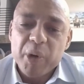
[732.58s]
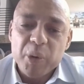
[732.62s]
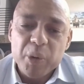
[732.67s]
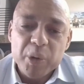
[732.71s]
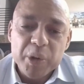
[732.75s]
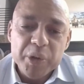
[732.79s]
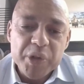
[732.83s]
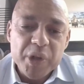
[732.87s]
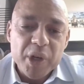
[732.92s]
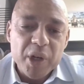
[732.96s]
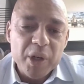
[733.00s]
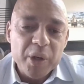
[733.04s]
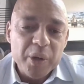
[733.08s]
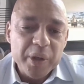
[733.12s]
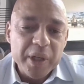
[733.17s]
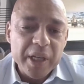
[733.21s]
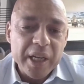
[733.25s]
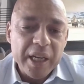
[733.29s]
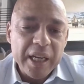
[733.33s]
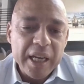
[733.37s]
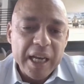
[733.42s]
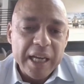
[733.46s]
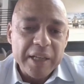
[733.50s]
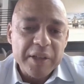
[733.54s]
but also
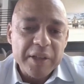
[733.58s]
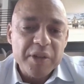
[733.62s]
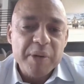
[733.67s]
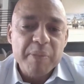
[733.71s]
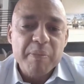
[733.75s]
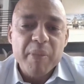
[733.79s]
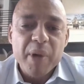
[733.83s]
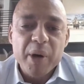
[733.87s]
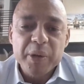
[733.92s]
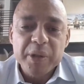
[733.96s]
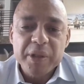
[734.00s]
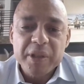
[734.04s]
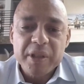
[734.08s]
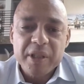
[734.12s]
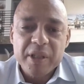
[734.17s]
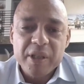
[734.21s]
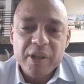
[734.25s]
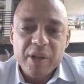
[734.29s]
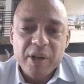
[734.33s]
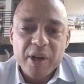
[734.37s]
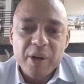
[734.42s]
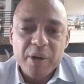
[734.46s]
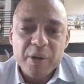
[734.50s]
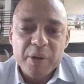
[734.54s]
looking at remote,
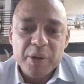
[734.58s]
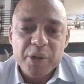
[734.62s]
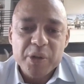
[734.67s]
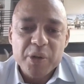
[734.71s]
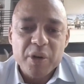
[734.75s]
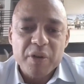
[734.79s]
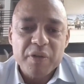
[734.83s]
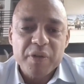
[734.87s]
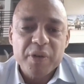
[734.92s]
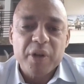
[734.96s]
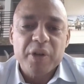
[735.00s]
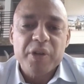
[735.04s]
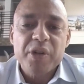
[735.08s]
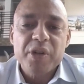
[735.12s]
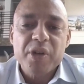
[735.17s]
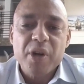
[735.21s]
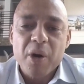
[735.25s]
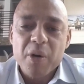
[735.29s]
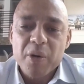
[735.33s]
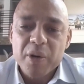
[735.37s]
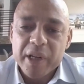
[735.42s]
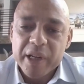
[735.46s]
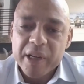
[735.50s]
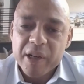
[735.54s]
you know, sort of
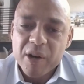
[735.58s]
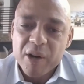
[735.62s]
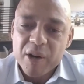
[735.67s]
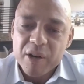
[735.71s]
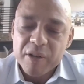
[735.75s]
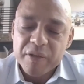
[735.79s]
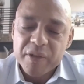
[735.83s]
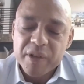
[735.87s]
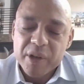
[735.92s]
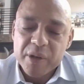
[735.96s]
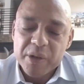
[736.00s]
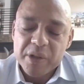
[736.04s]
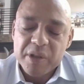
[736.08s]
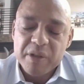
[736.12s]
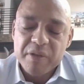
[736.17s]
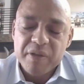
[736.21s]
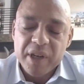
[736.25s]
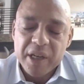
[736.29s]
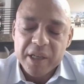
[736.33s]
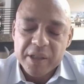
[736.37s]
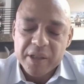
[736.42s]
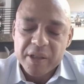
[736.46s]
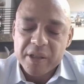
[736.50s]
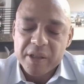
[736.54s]
controlling of those
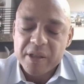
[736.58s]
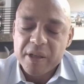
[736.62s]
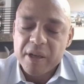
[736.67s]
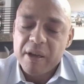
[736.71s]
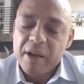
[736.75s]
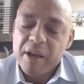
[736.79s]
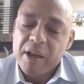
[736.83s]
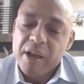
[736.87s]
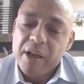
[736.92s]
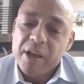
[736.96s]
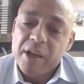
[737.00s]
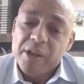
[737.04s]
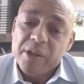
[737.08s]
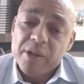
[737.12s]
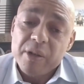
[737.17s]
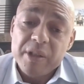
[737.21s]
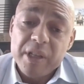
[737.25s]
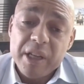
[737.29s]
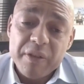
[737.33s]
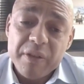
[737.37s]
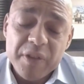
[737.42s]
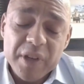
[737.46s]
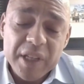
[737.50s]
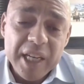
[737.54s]
devices. So